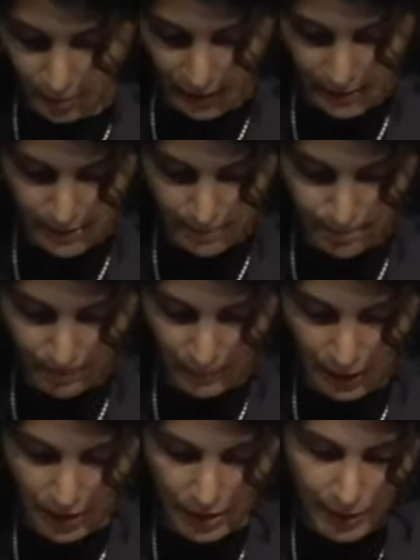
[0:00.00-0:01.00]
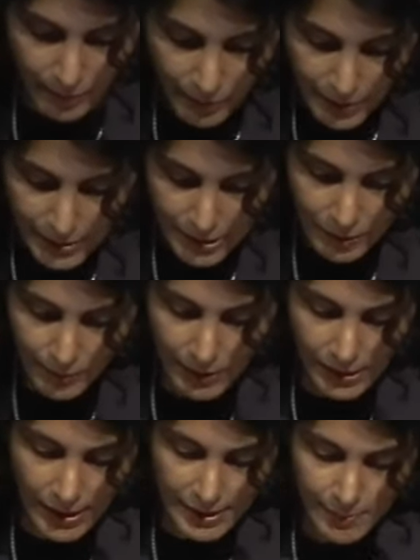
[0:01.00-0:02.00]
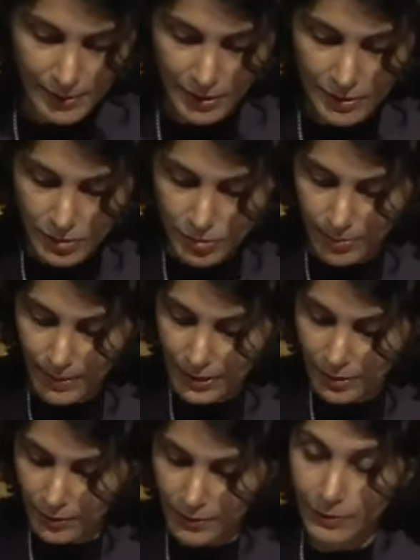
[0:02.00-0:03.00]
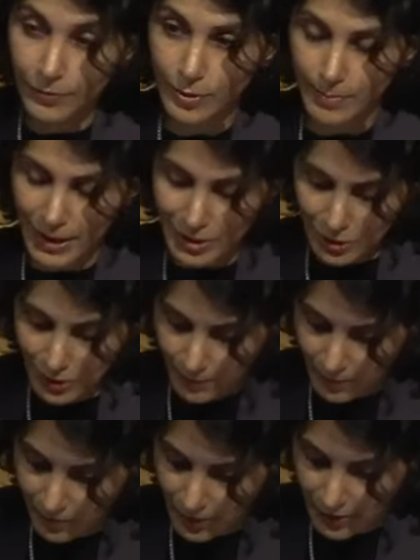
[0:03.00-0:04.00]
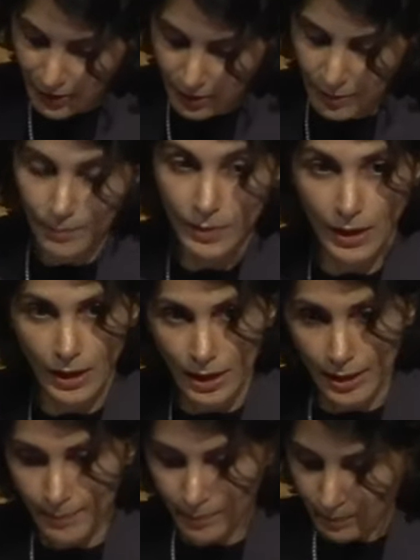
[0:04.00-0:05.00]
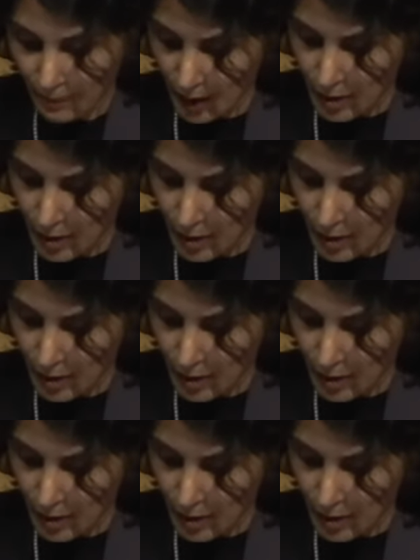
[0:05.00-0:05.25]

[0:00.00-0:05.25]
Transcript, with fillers: US. In Princeton, Bill has been instrumental in the formation of a very um,